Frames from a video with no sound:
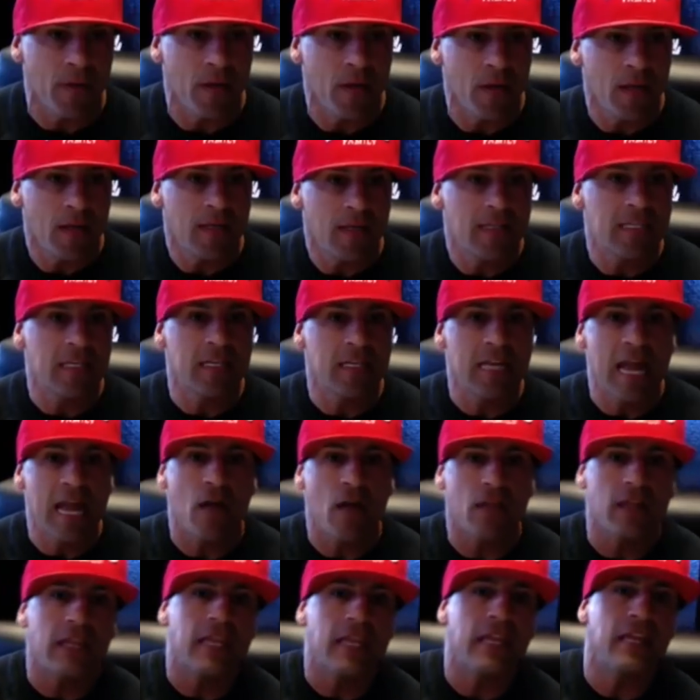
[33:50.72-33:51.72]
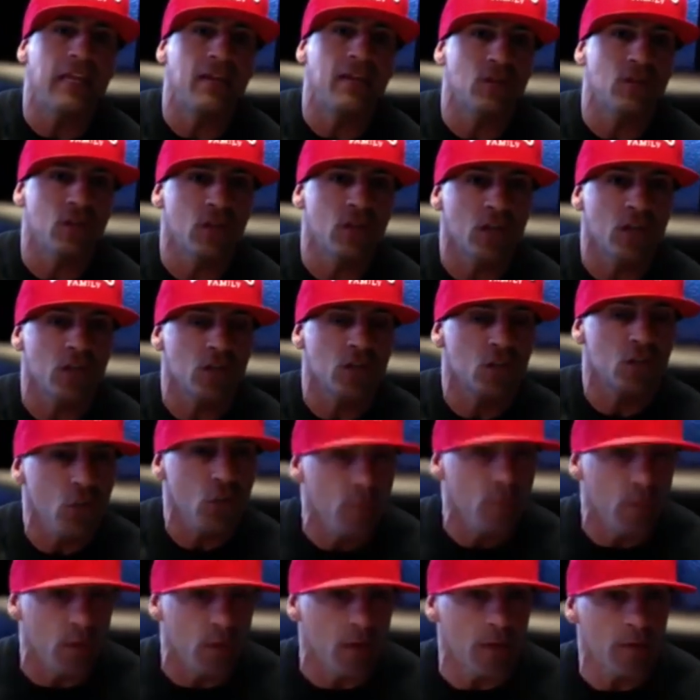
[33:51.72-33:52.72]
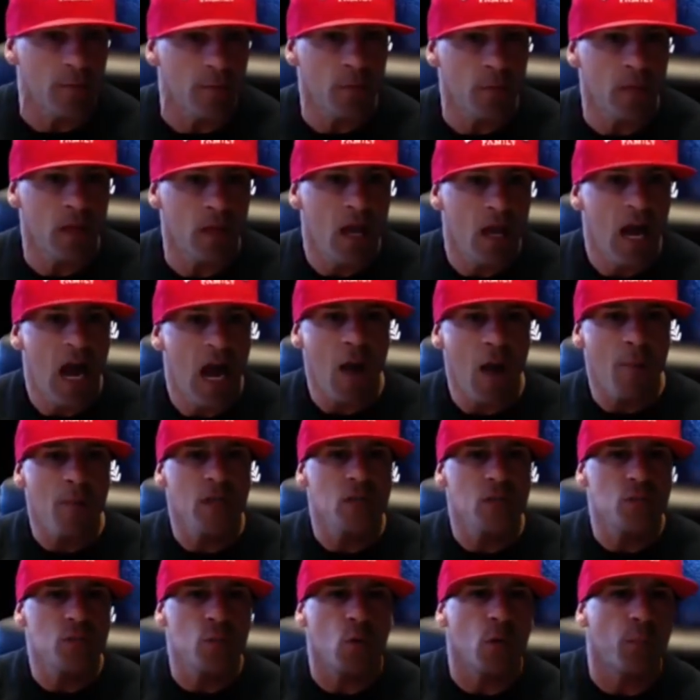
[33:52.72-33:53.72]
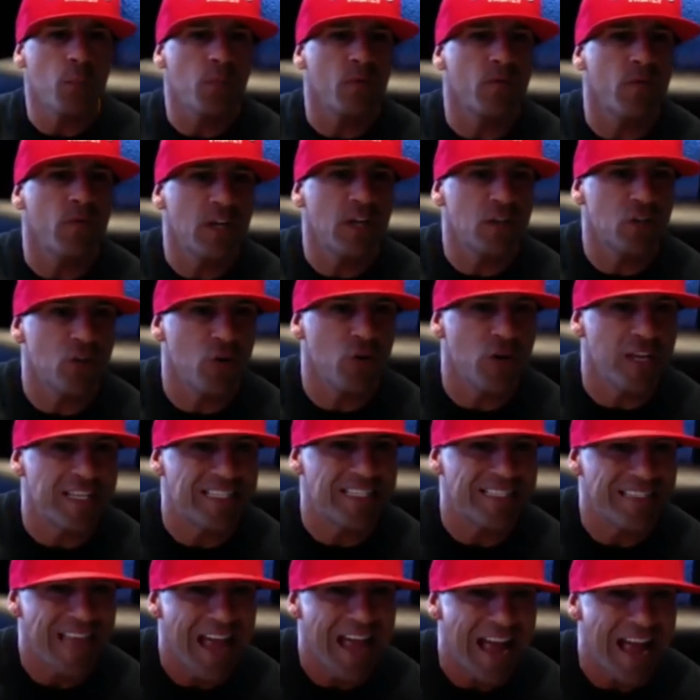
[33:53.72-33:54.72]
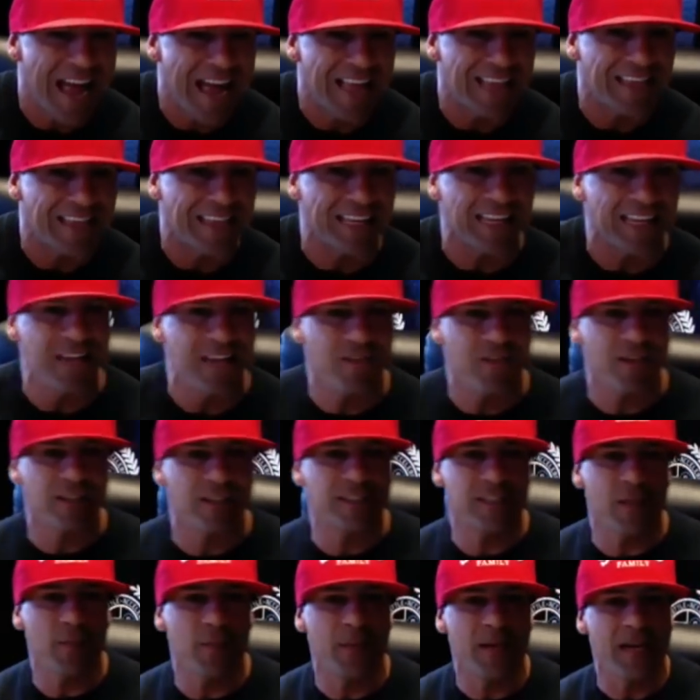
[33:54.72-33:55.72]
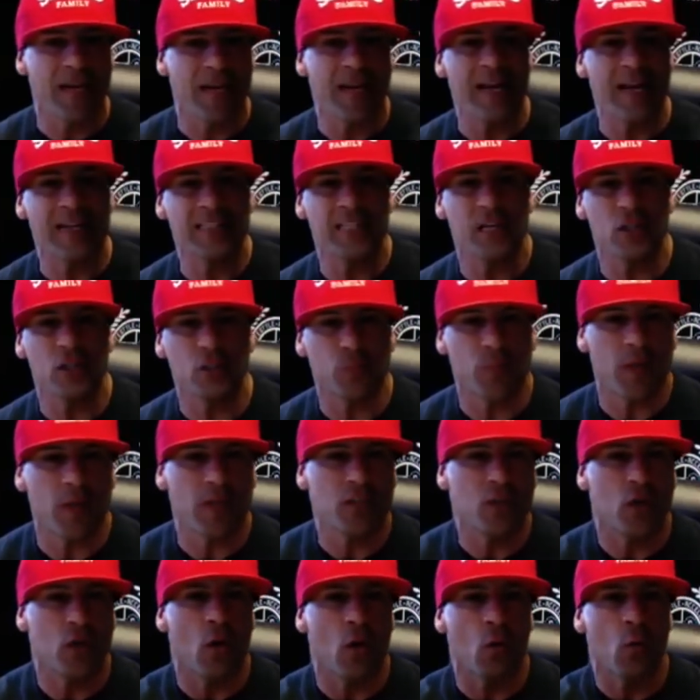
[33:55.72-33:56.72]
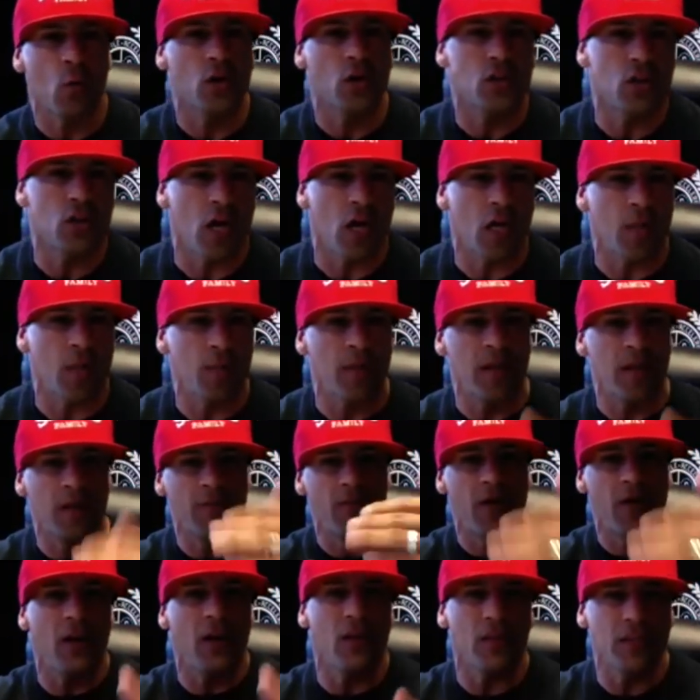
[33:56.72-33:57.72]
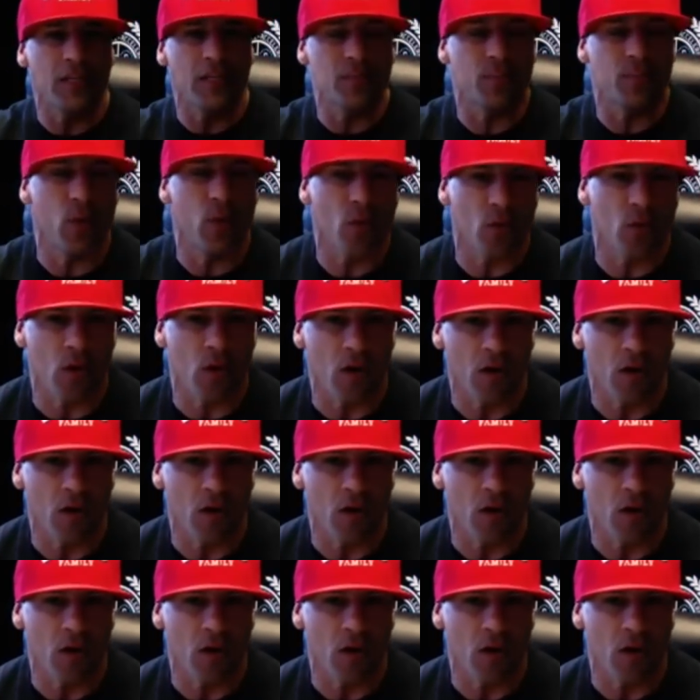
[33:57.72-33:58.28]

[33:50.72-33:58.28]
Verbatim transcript: to now they can give to the consumer. How much more professional is that than giving to somebody an Excel spreadsheet or a Word document of follow this protocol?